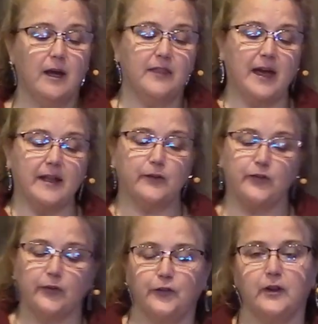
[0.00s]
that
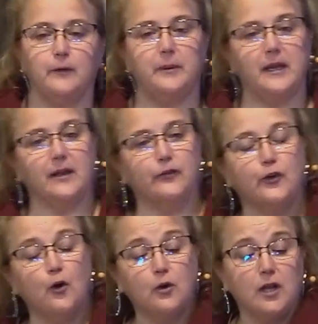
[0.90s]
existed being
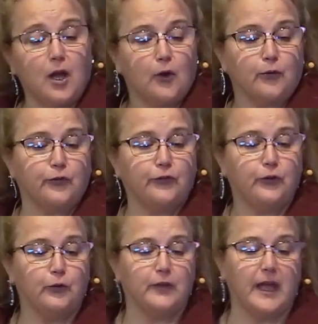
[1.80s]
so close
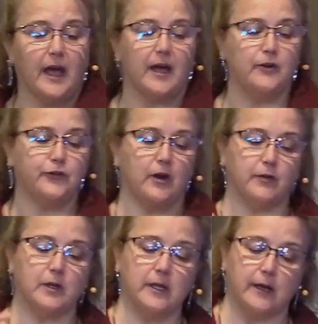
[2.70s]
to the edge of
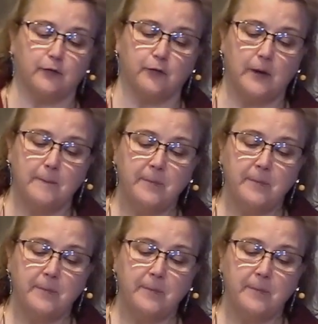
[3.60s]
a cliff.